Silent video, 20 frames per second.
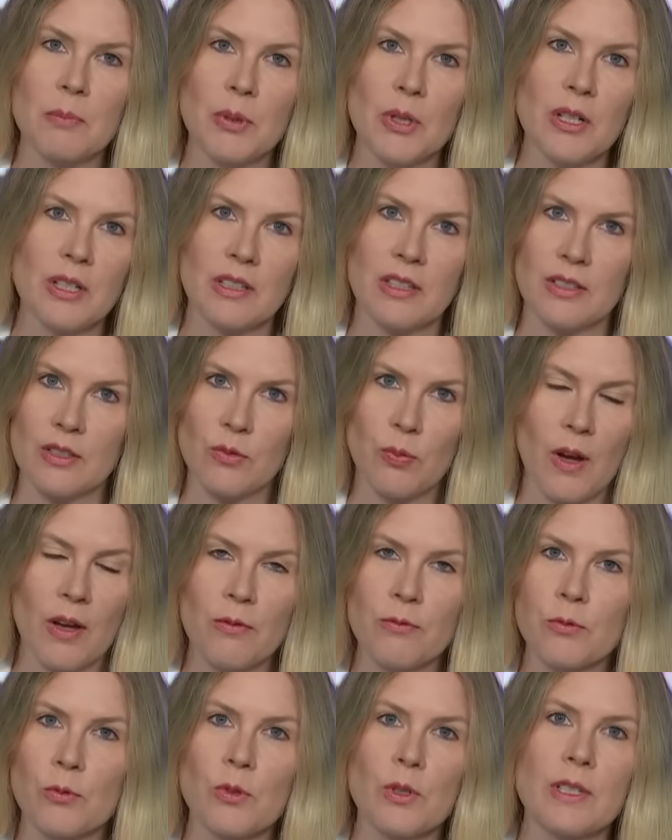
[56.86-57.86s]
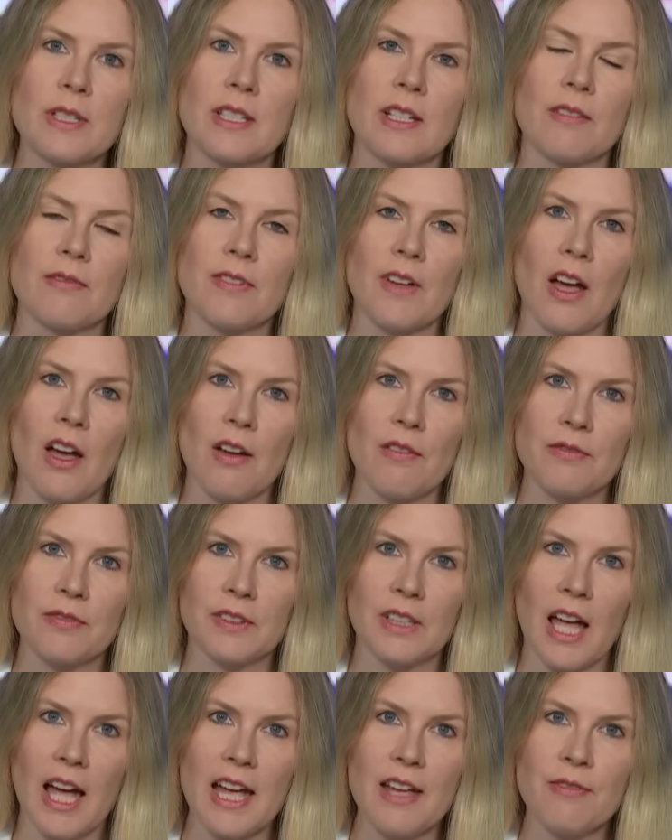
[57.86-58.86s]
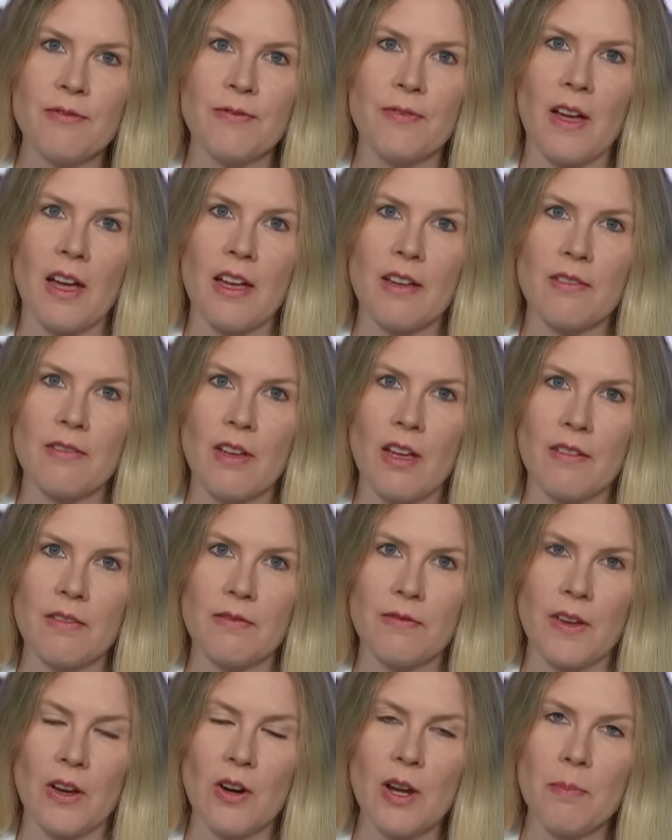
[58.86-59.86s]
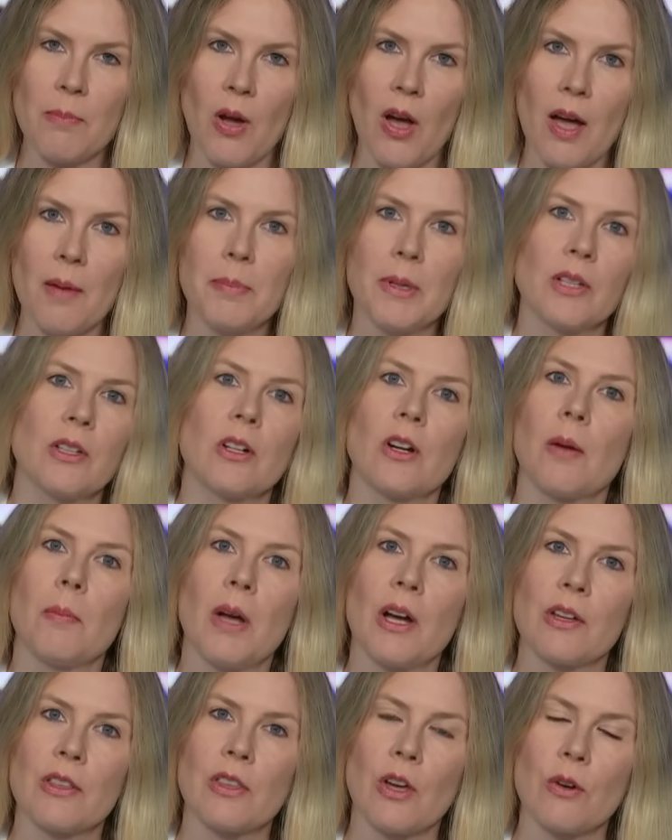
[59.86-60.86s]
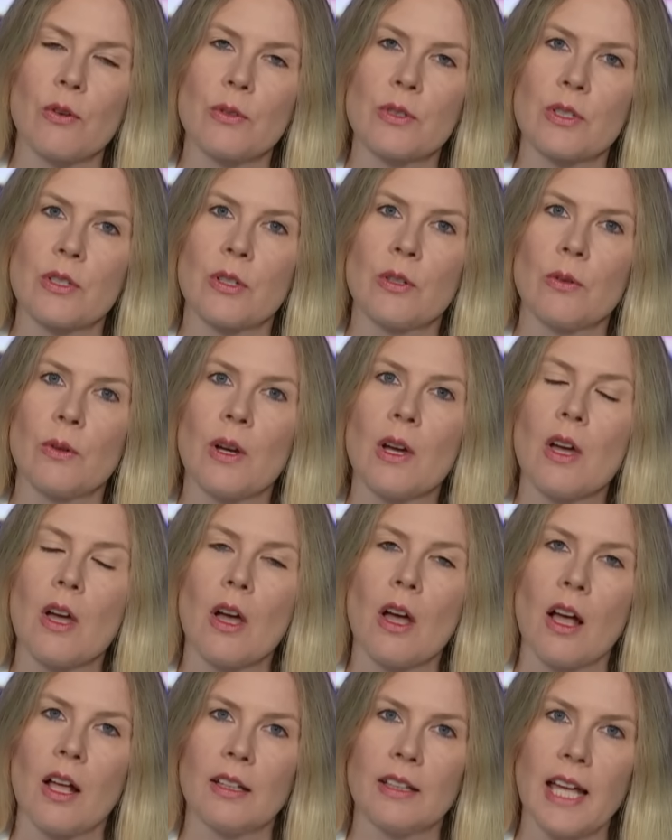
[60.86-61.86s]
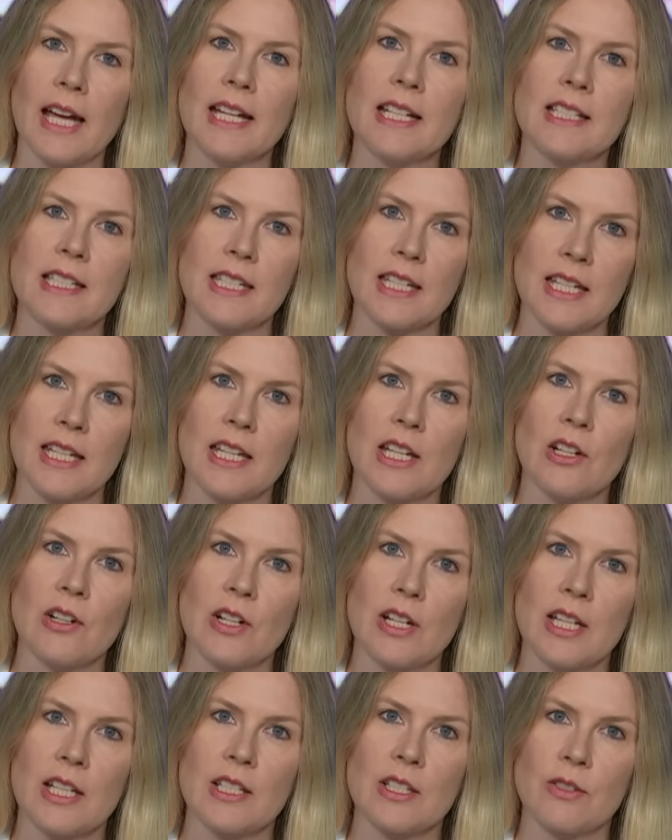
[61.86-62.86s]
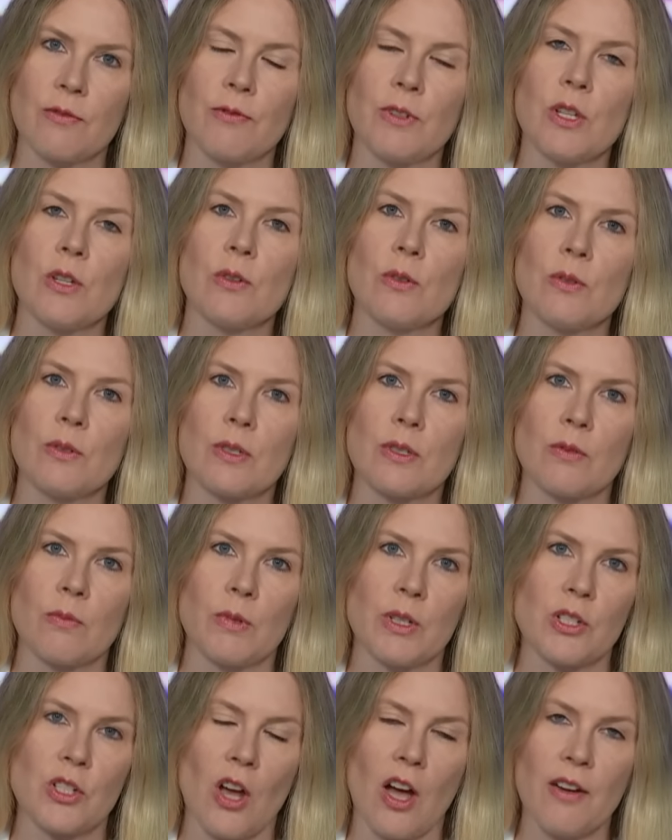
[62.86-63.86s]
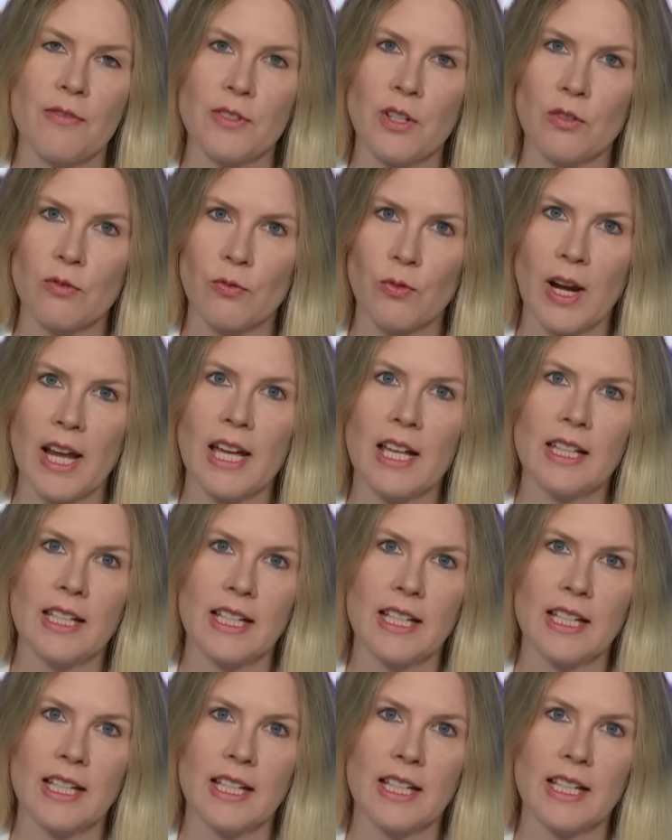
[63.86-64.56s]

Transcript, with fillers: book, The twelve Rules of, of Life, uh, very popular among those who like to hear his views, which often rail